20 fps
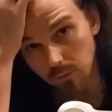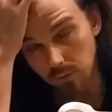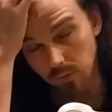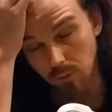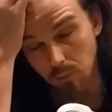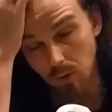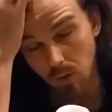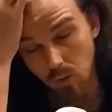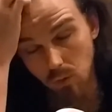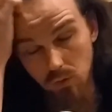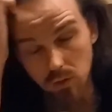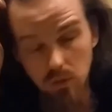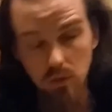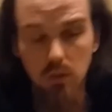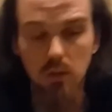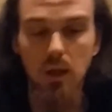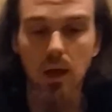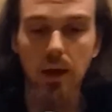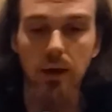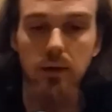for the mode
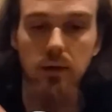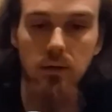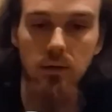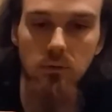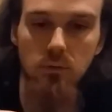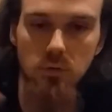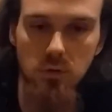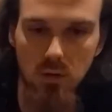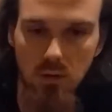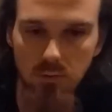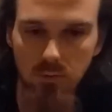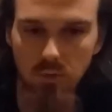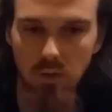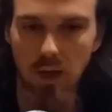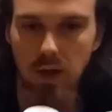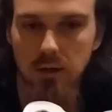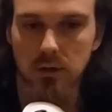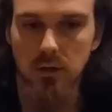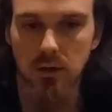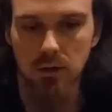light, it would start
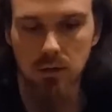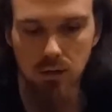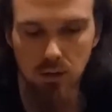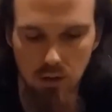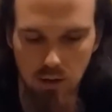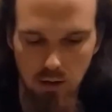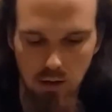flashing